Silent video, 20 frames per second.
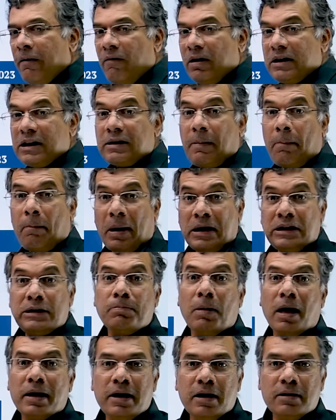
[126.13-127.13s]
which is the
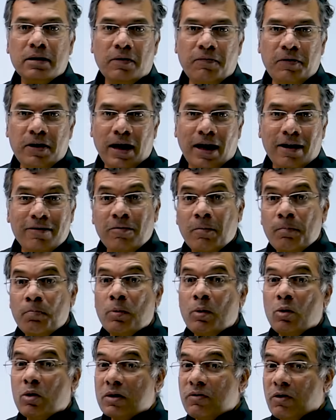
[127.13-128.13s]
benchmark year that we have
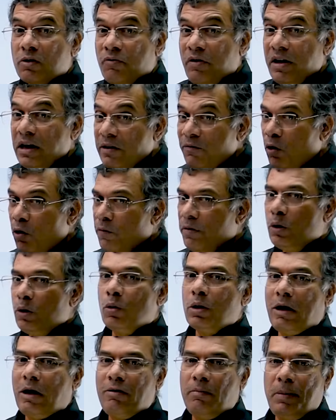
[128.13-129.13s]
because for 24 we
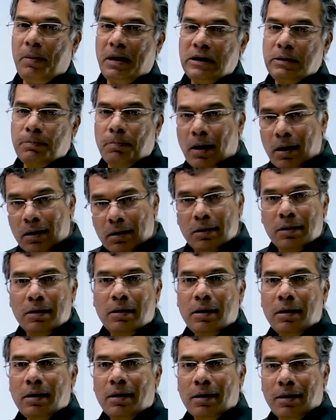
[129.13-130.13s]
don't have a benchmark
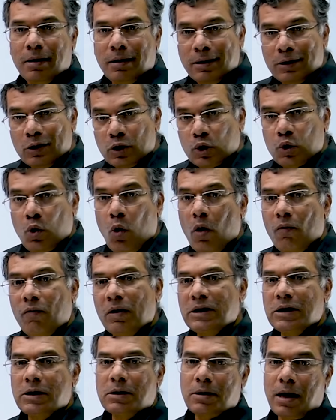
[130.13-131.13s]
the score
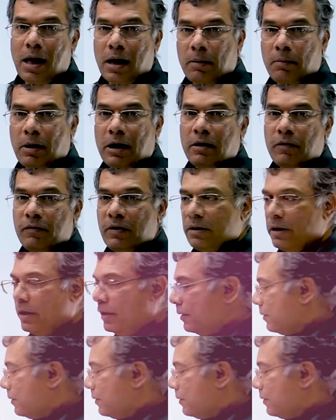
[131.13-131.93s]
versus rank kind of a thing.